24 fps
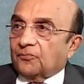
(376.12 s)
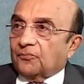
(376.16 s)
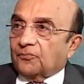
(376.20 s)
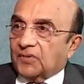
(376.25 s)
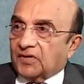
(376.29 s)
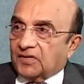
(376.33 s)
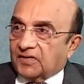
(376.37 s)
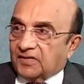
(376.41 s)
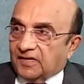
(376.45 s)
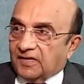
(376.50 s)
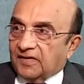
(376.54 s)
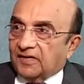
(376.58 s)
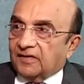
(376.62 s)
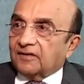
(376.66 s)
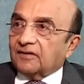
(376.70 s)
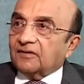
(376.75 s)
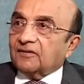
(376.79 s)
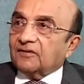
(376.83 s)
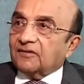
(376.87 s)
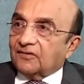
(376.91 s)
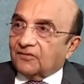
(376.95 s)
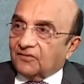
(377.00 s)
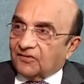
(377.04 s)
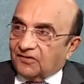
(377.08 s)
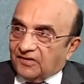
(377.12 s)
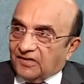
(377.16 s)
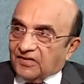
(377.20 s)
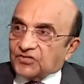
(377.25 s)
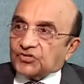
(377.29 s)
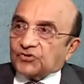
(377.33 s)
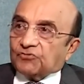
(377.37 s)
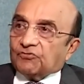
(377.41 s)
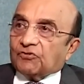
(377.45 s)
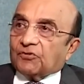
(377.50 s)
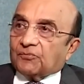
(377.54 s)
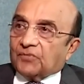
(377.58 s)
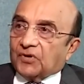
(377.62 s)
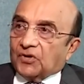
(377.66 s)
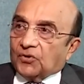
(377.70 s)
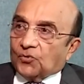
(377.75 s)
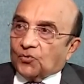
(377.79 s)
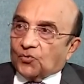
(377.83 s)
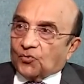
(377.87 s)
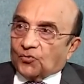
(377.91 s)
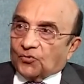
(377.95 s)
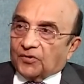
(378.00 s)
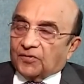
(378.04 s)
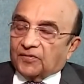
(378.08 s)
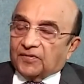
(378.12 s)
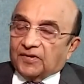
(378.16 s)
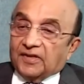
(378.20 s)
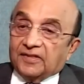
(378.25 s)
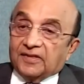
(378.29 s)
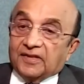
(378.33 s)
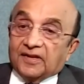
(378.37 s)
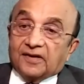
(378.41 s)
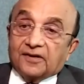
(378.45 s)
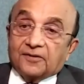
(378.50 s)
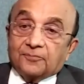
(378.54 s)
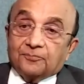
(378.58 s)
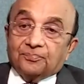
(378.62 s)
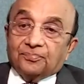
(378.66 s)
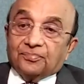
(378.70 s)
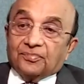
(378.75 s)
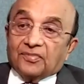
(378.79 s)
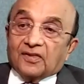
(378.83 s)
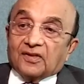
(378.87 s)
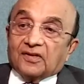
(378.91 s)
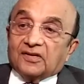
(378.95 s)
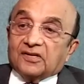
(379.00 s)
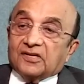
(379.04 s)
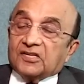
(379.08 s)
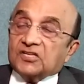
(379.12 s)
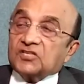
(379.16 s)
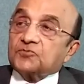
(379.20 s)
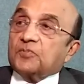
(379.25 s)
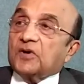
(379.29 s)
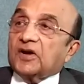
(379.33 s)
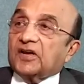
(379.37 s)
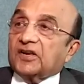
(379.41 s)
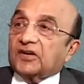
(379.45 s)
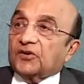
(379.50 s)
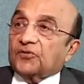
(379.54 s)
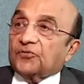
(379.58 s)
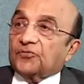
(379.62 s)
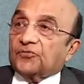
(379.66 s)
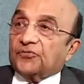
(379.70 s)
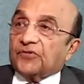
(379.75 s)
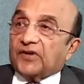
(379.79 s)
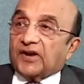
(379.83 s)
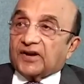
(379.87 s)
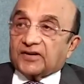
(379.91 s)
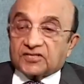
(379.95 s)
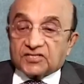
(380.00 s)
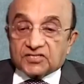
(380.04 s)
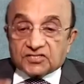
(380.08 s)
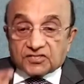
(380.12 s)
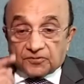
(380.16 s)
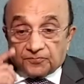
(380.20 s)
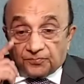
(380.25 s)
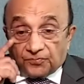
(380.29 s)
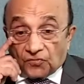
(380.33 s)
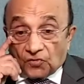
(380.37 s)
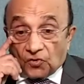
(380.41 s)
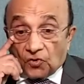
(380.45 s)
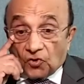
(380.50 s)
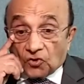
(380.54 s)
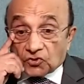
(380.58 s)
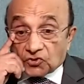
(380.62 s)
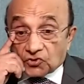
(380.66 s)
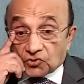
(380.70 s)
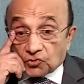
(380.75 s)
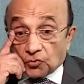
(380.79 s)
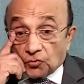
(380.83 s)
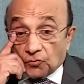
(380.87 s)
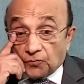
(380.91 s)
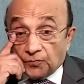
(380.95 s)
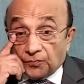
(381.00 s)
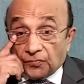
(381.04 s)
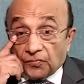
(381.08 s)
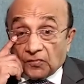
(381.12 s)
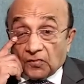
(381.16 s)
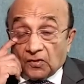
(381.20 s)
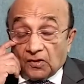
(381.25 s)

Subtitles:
but then achieving my own. And there are inspiring facts also.